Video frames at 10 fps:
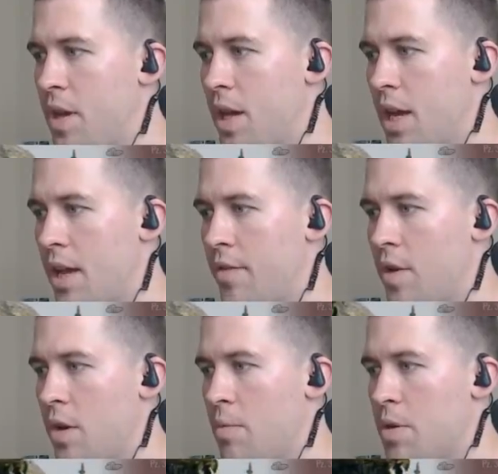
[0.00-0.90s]
And
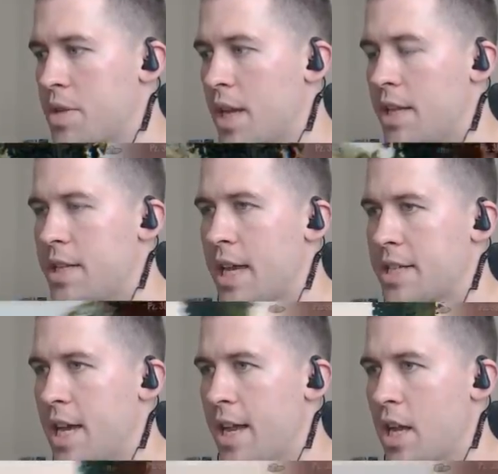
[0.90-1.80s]
there are most likely tanks
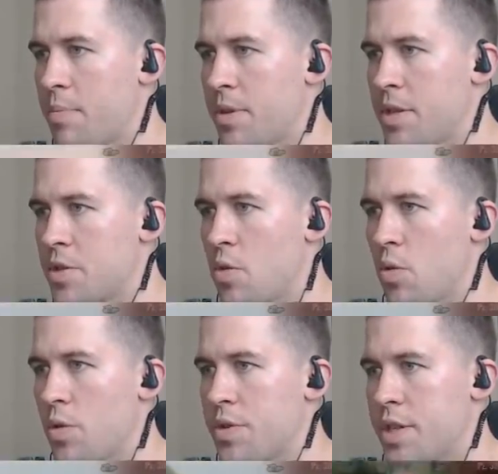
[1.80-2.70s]
hiding up in these
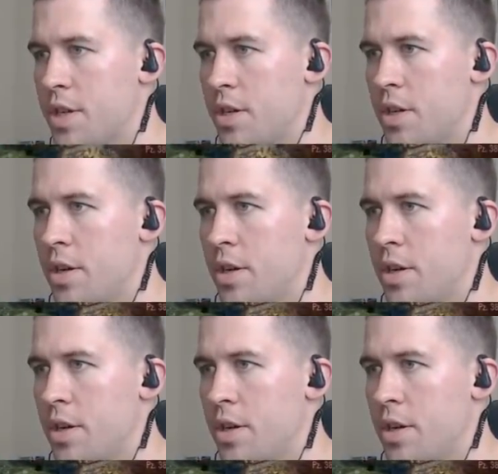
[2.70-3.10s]
corners here.